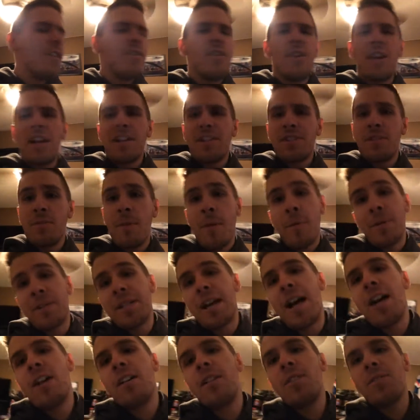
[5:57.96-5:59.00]
If you guys don't remember
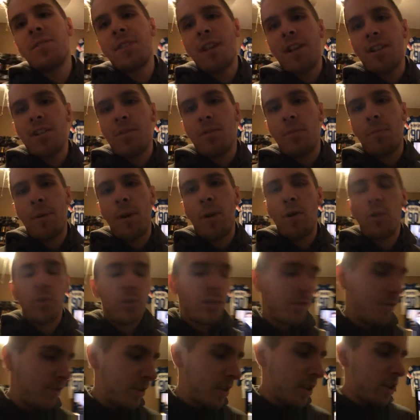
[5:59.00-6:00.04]
Tyler, he was actually one of my
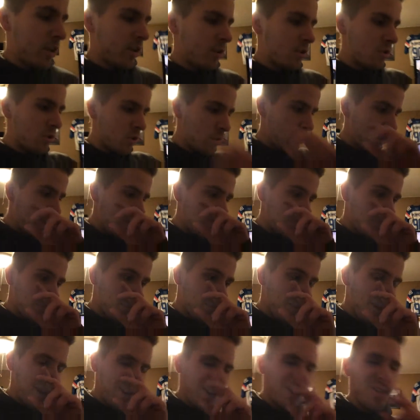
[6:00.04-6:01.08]
older videos. You guys can
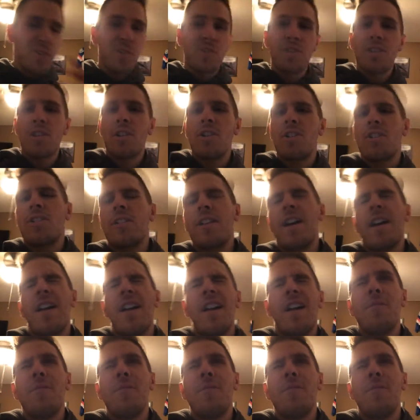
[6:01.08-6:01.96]
probably go and search that.